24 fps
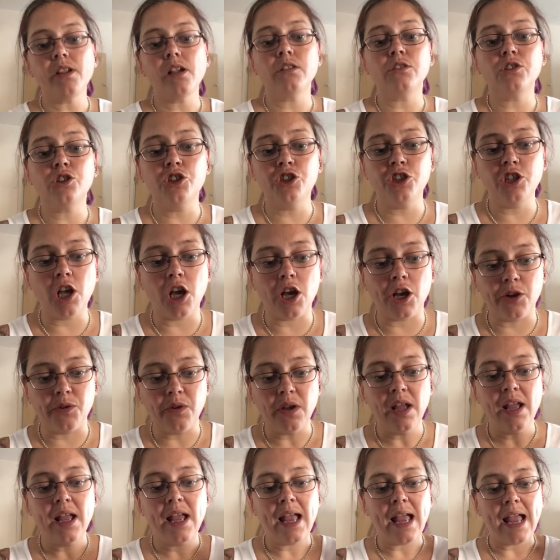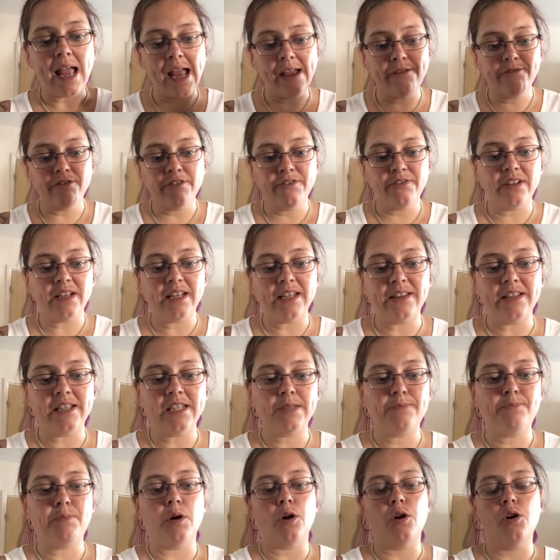So, everything in
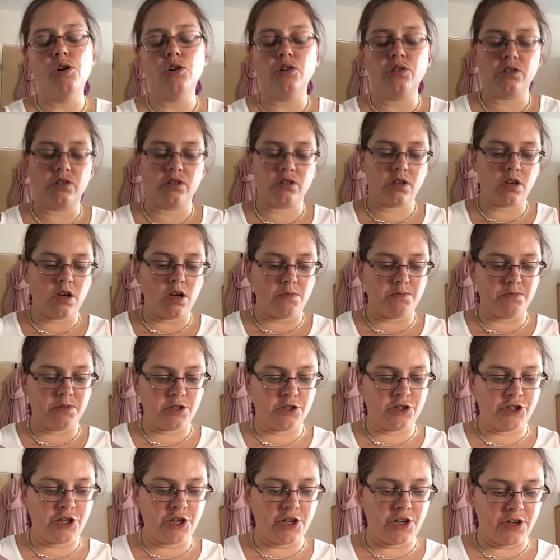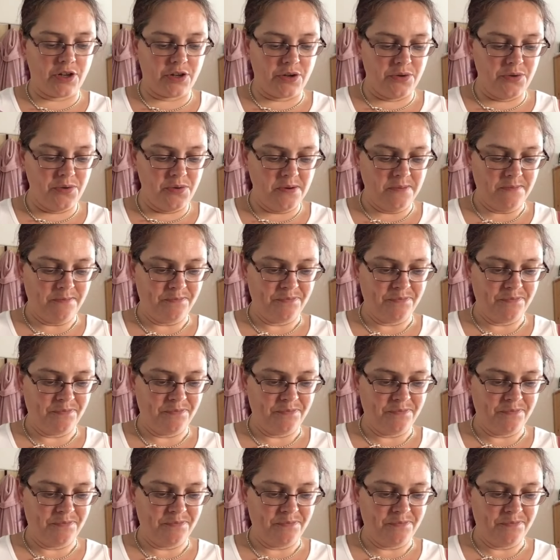this box comes to